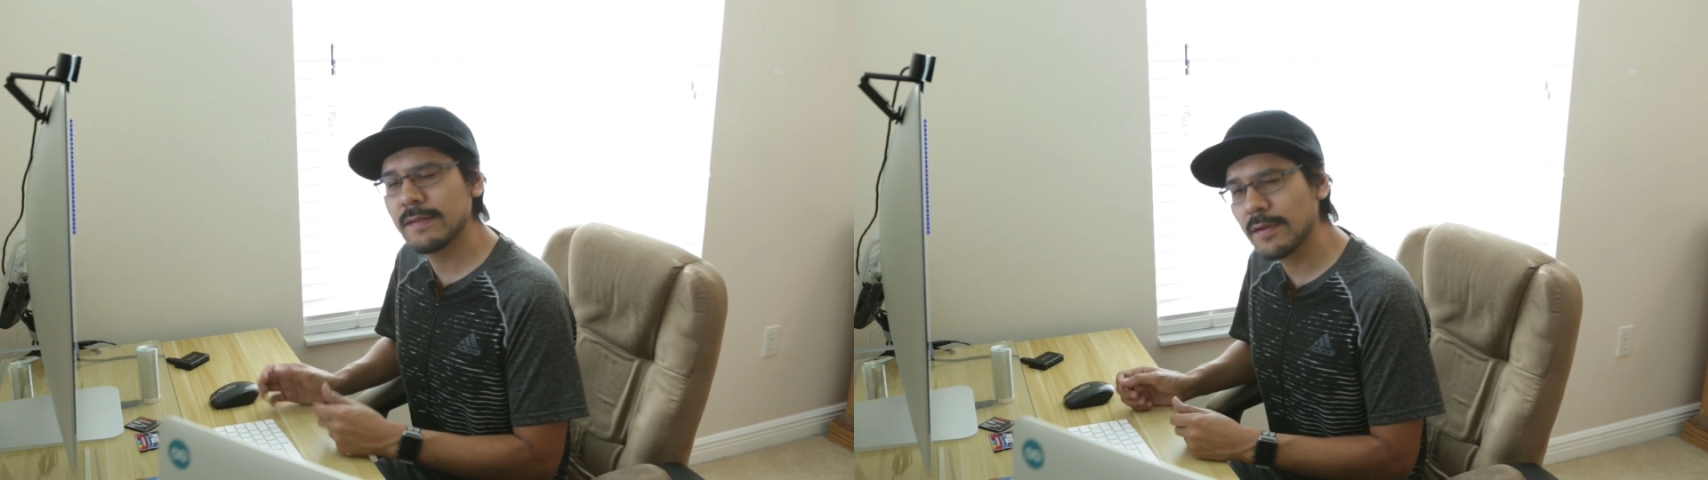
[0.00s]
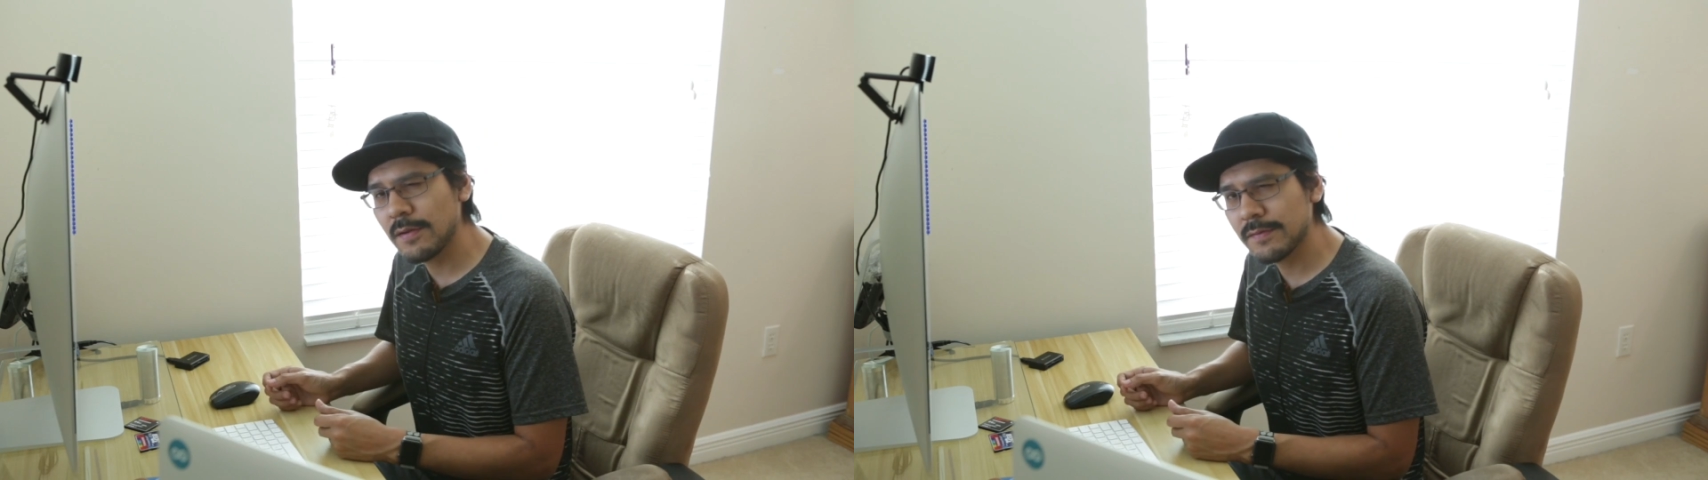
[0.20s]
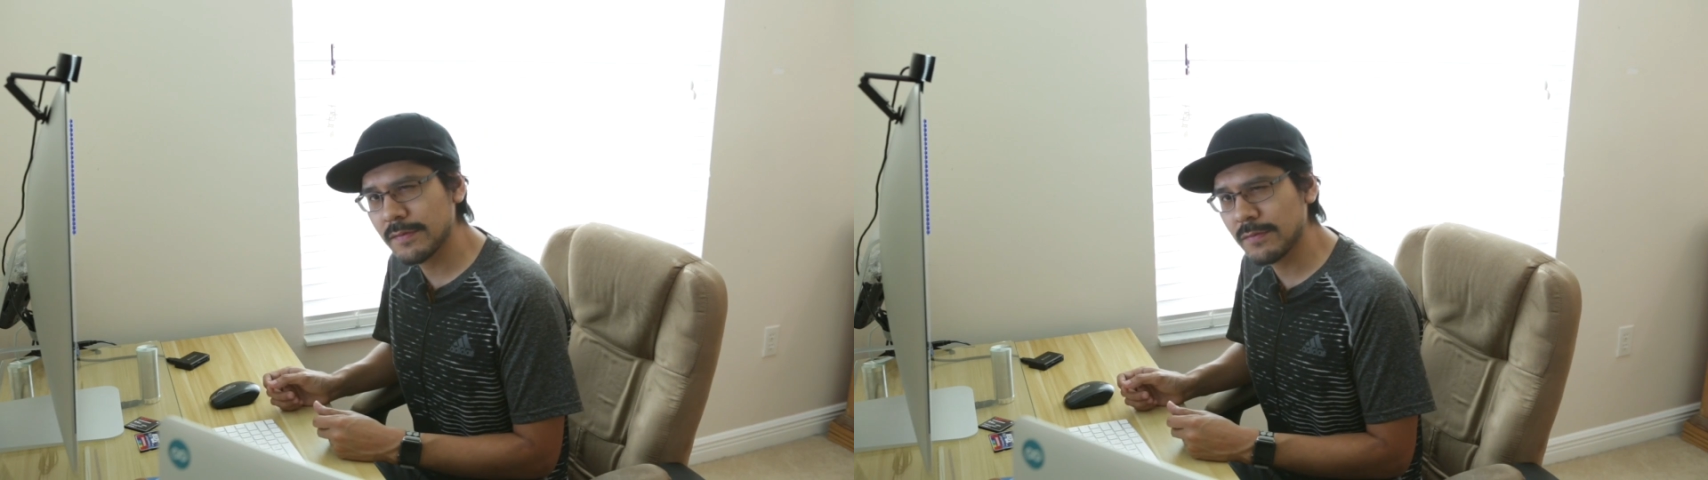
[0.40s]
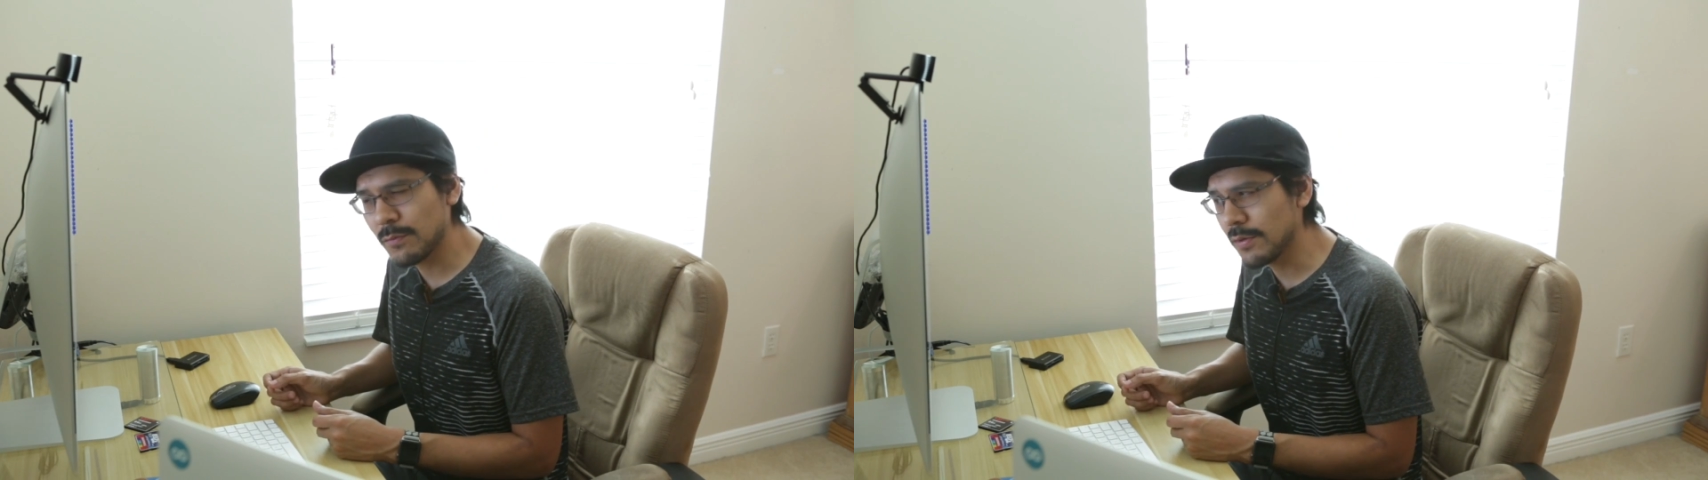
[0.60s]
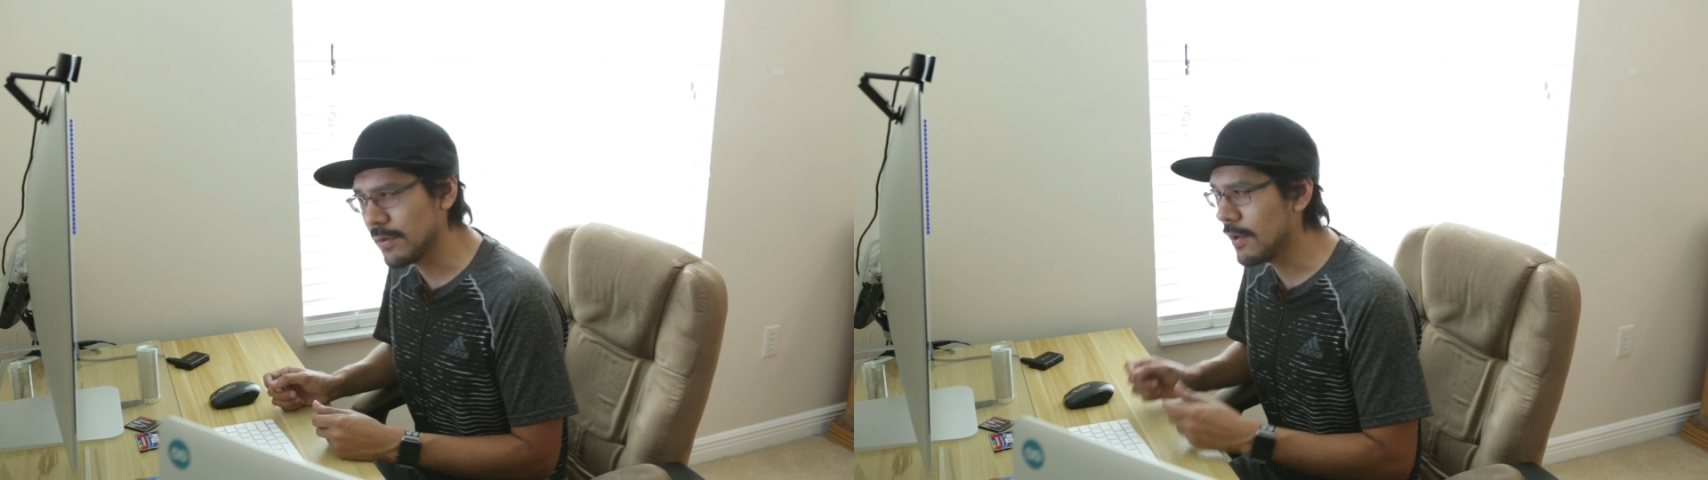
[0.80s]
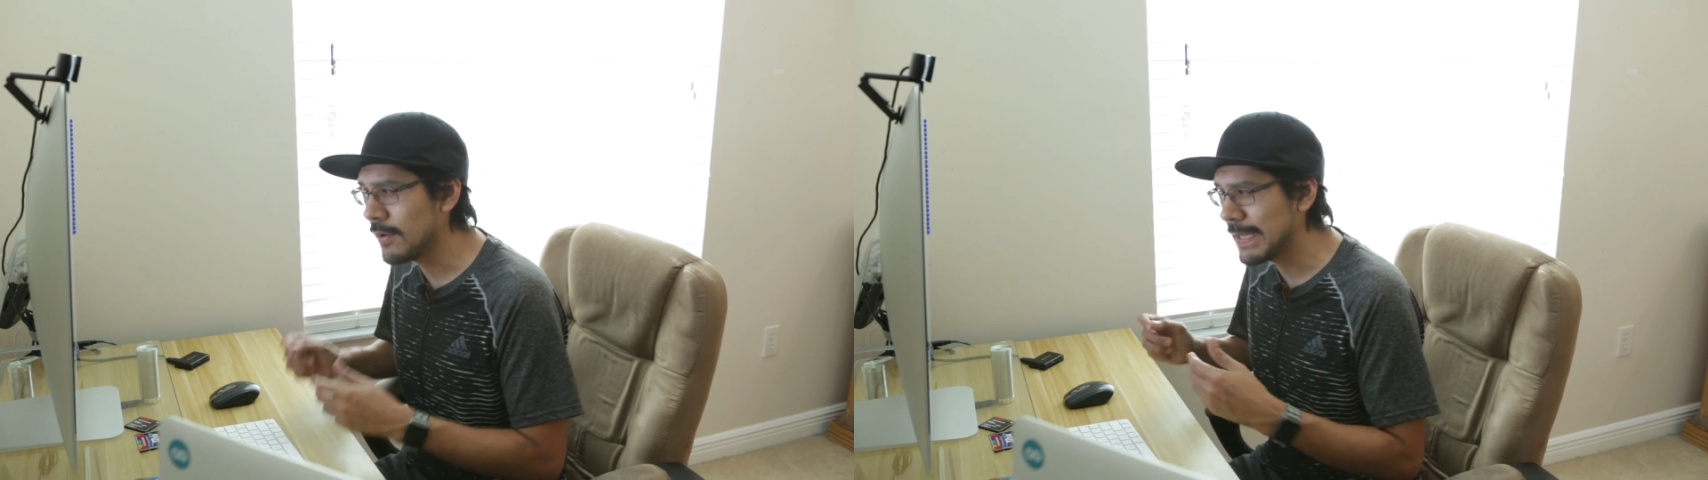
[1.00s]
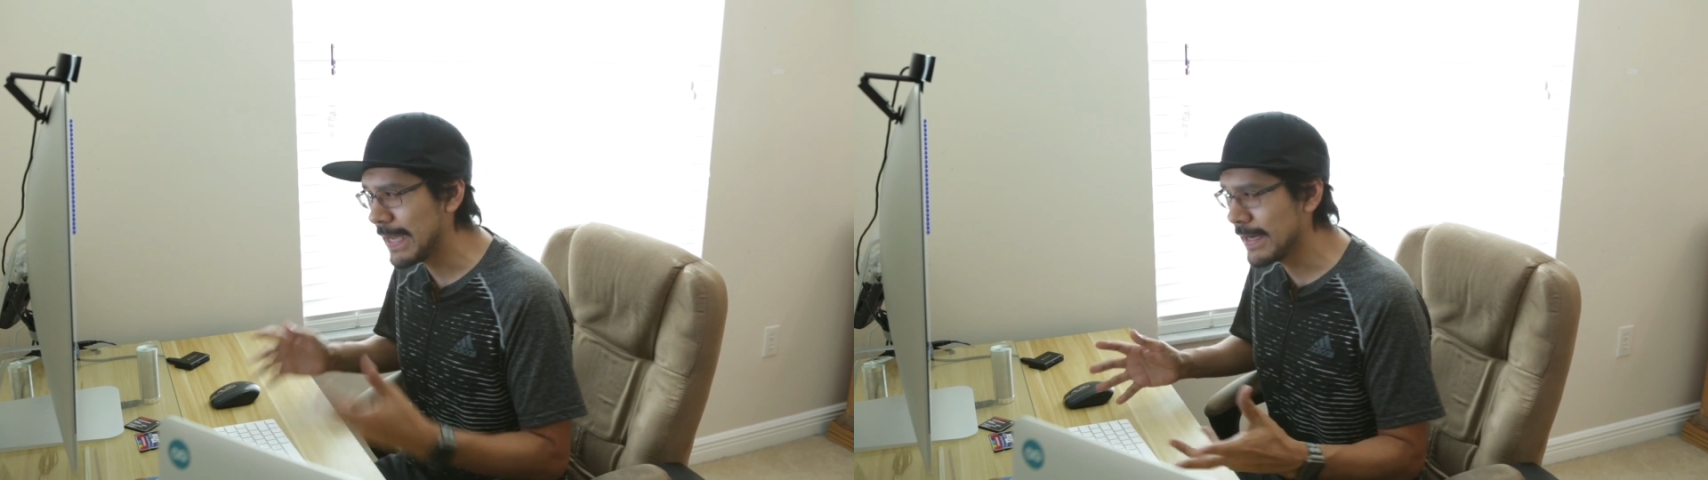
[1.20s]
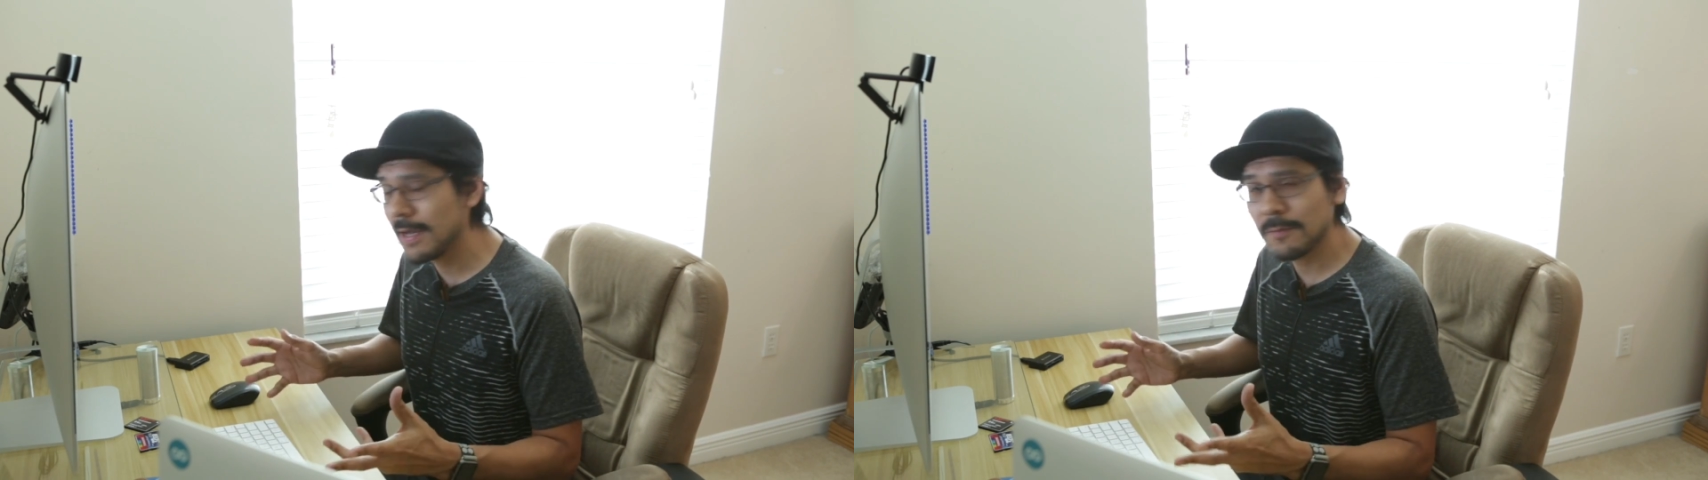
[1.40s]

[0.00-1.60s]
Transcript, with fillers: the tolerances will all line